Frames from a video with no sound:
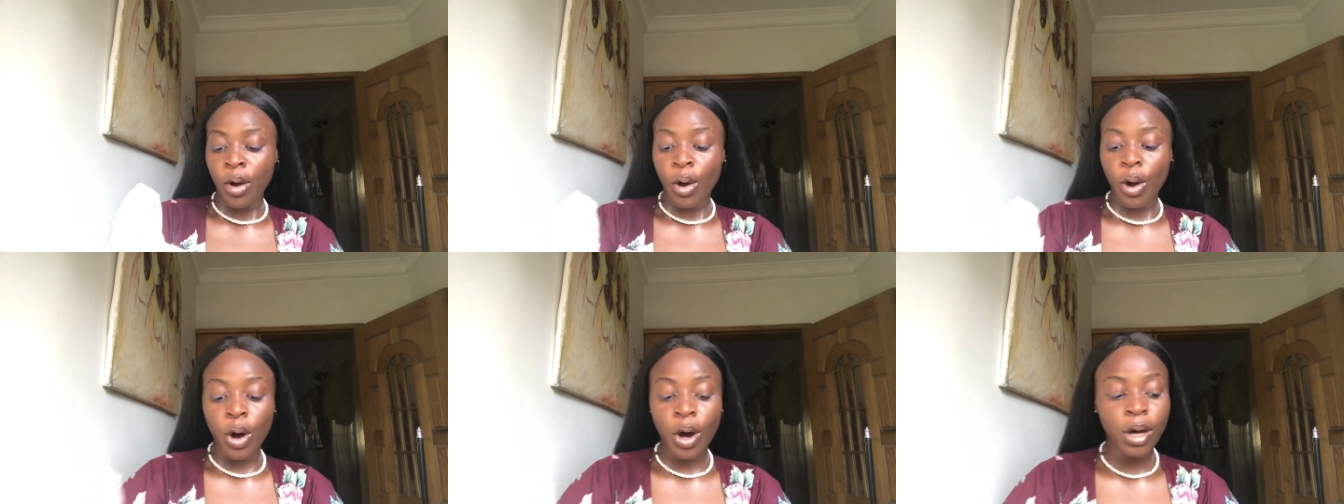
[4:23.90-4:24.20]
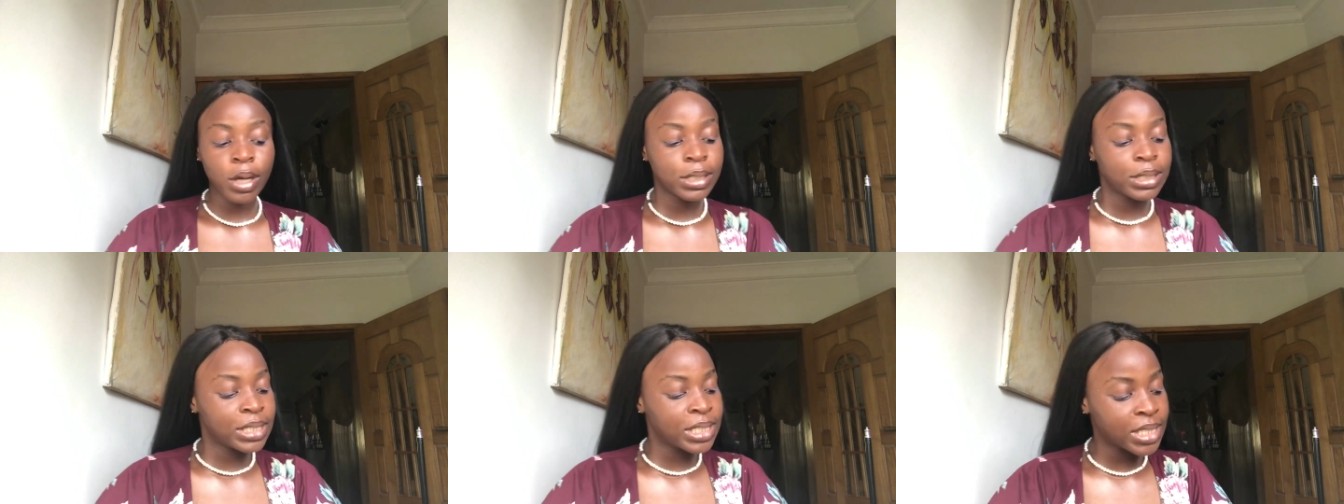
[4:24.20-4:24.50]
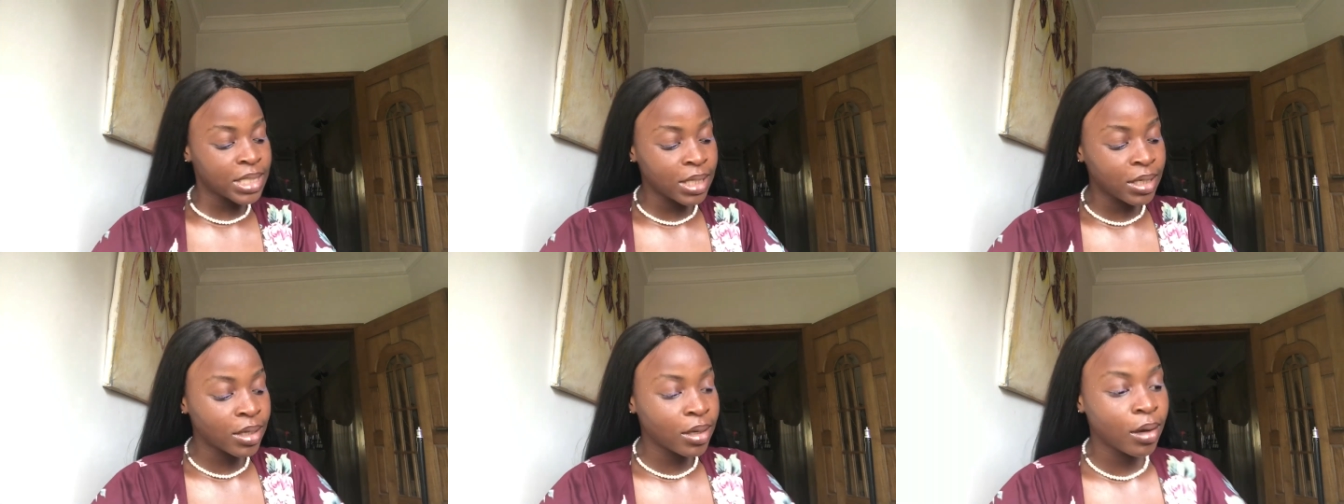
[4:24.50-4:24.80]

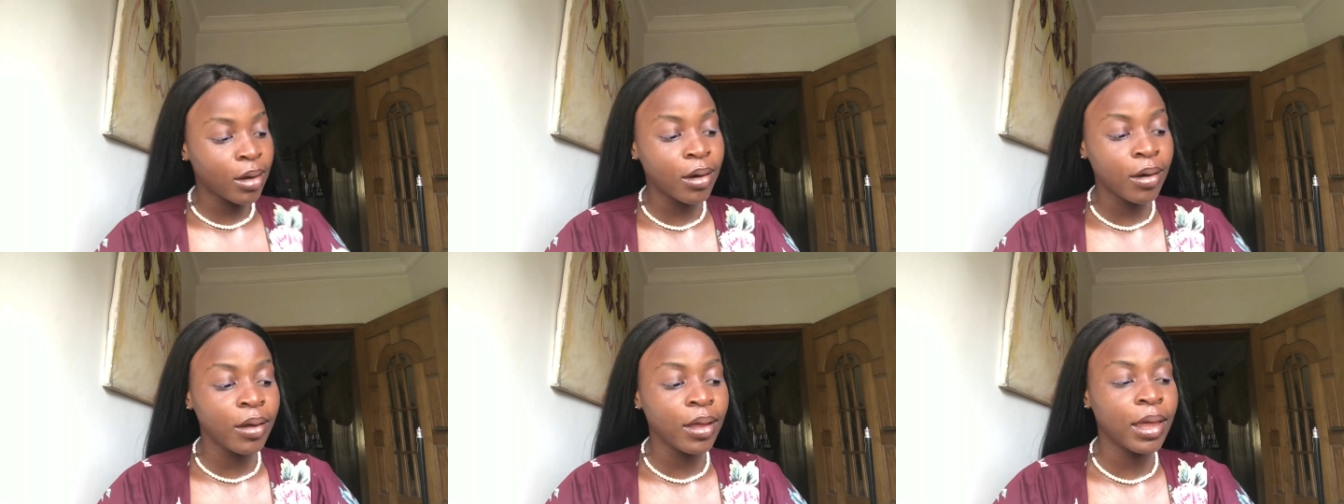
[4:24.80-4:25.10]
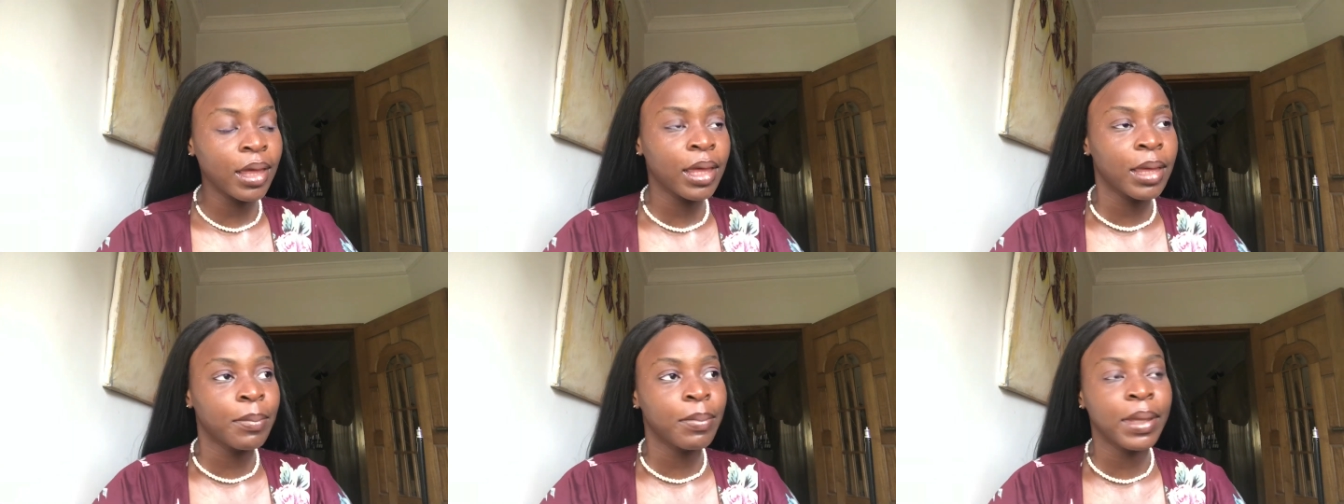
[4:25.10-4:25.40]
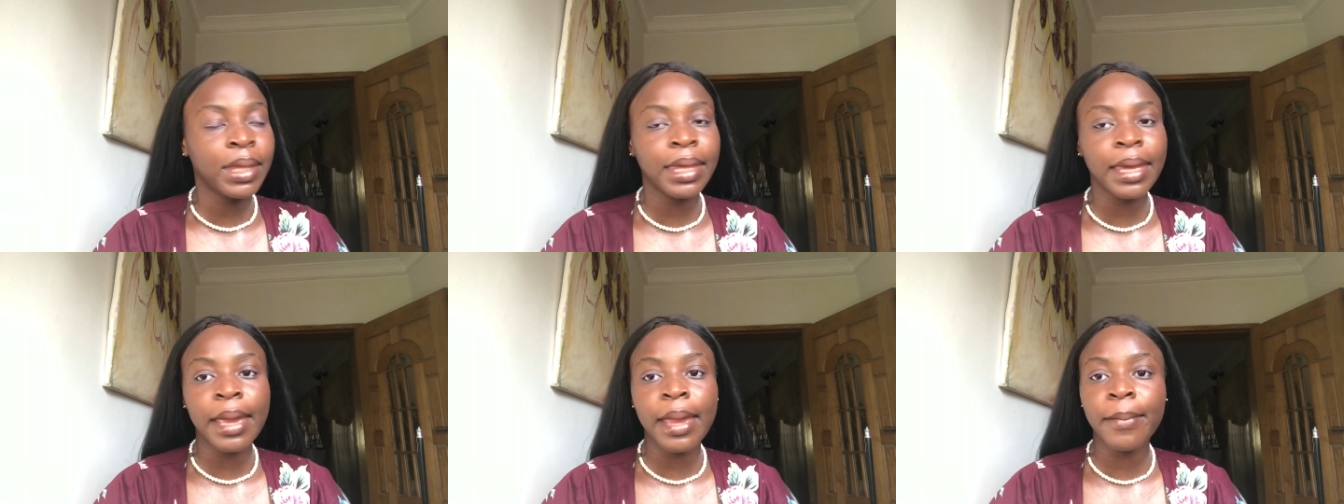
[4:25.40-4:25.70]
until it
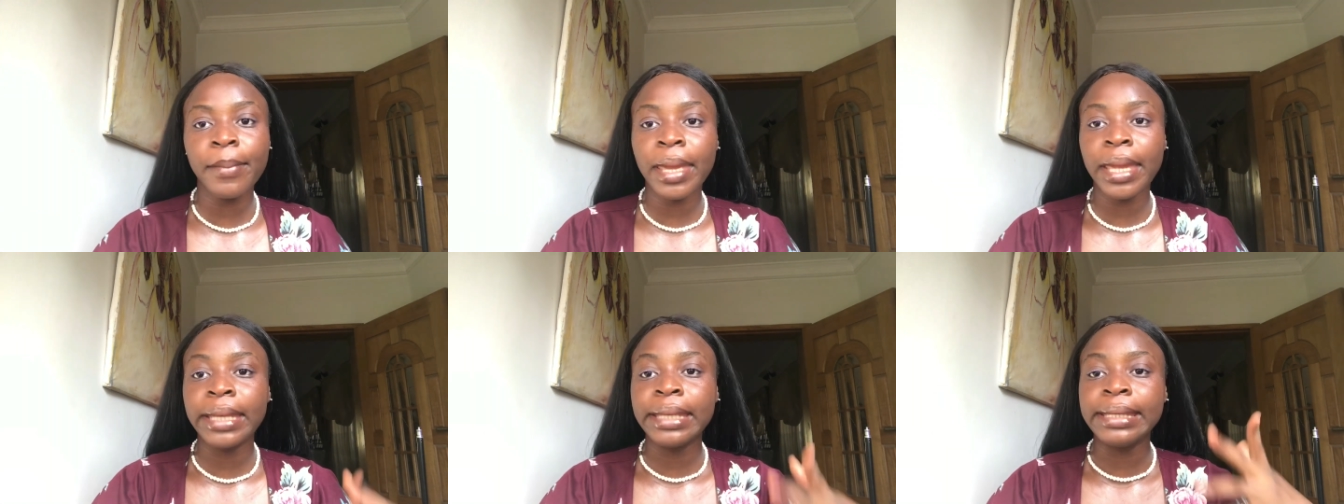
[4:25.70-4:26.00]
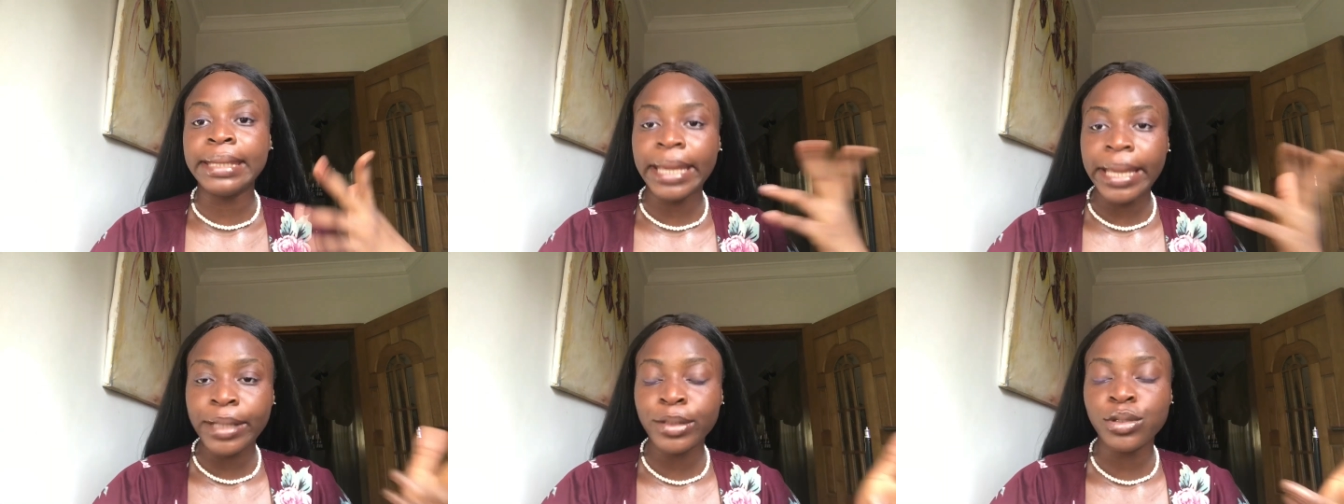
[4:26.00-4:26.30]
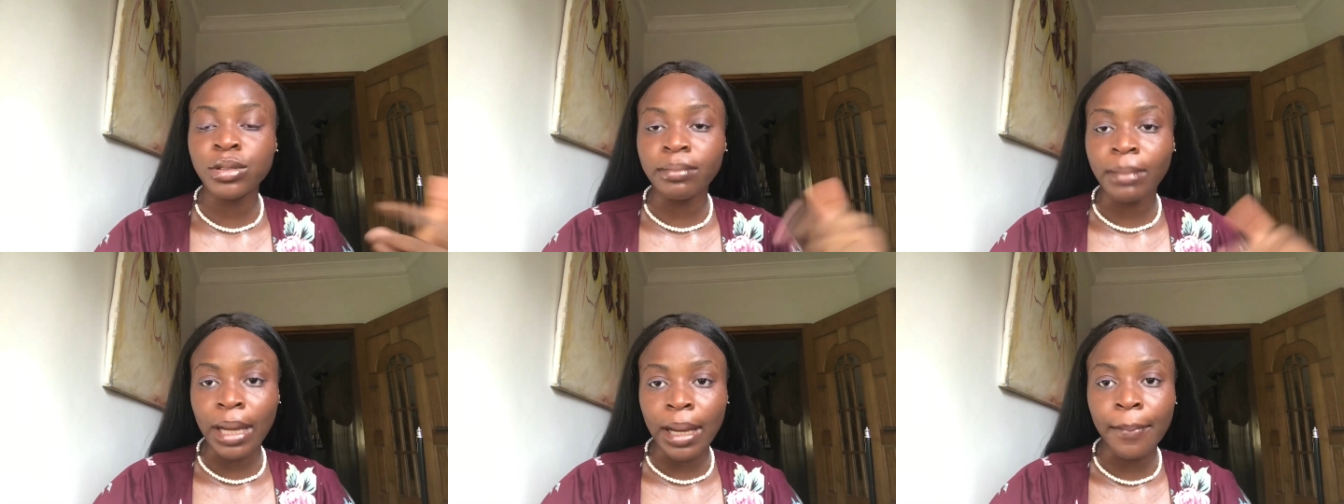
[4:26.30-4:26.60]
became a day
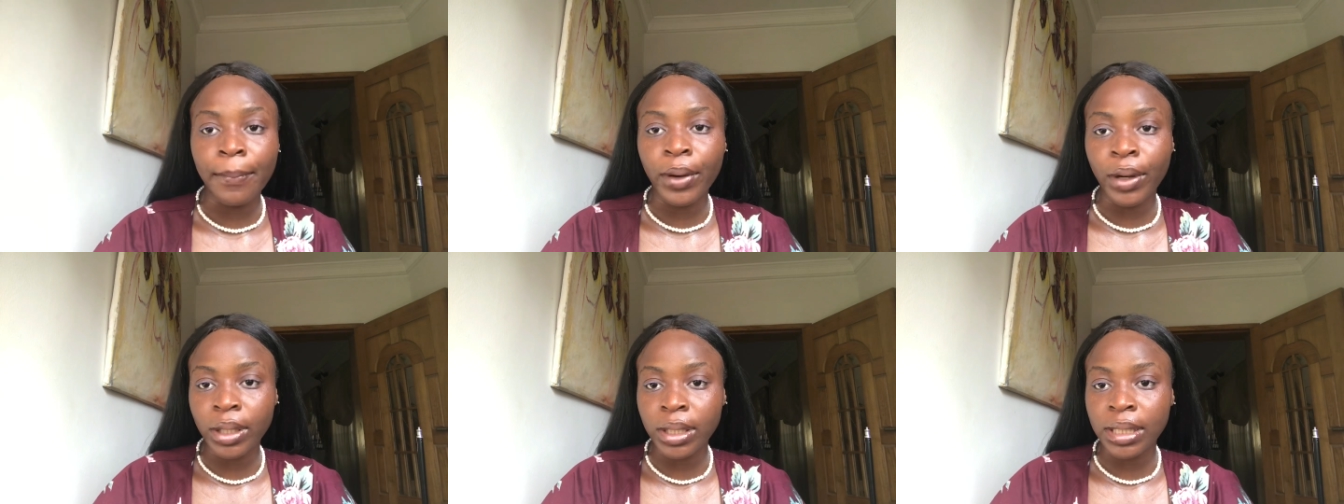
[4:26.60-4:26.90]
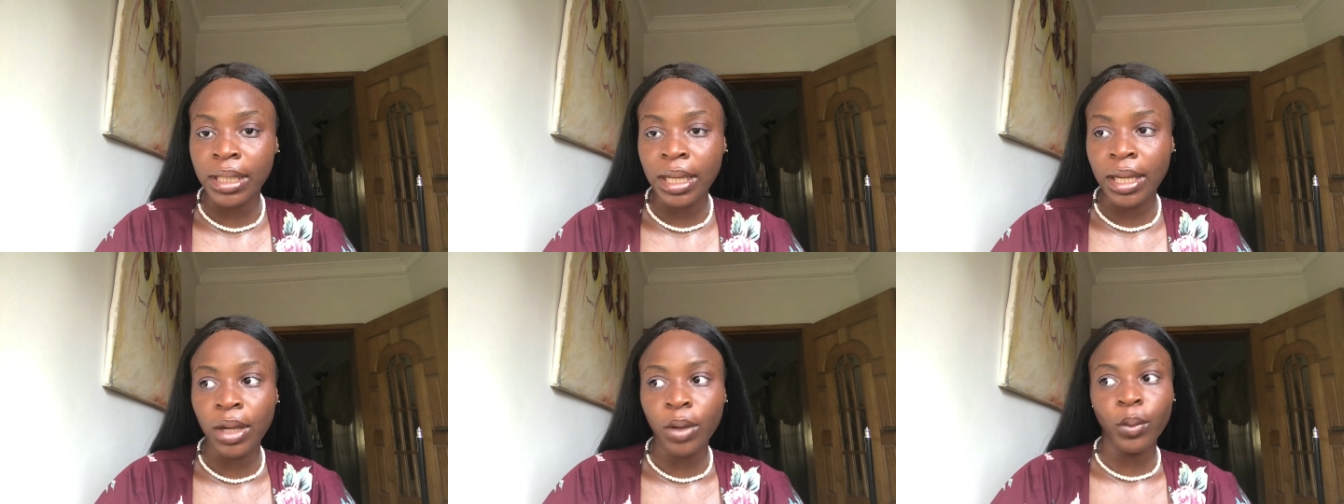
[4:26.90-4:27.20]
to my birthday.